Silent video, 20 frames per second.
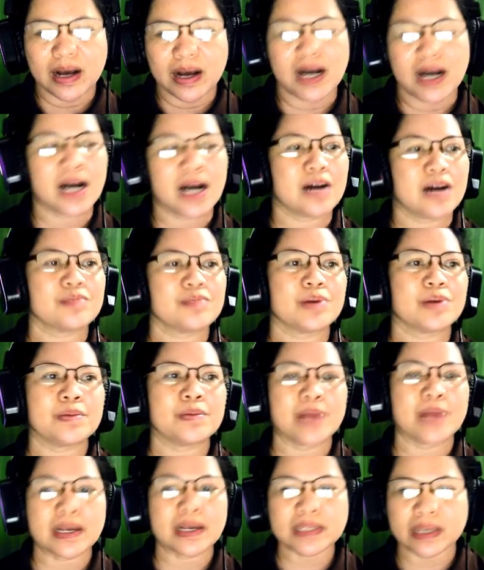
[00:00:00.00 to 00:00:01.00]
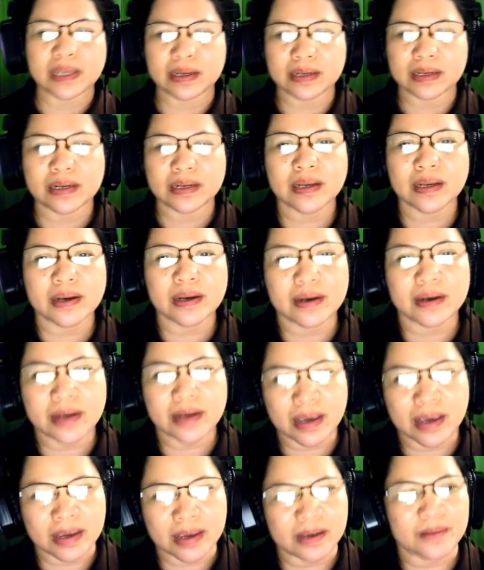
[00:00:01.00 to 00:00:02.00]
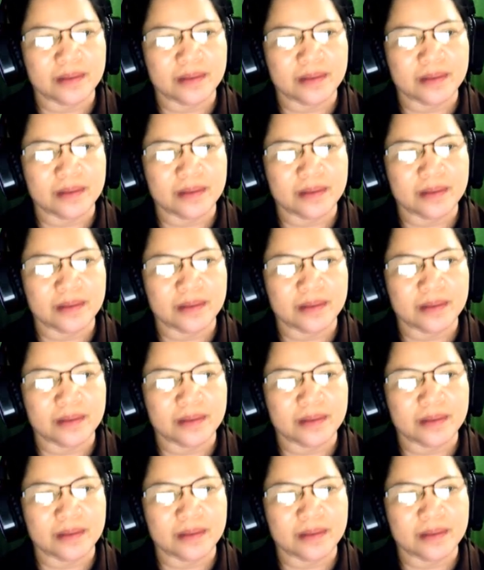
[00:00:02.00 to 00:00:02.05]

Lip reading: Have a blessed day.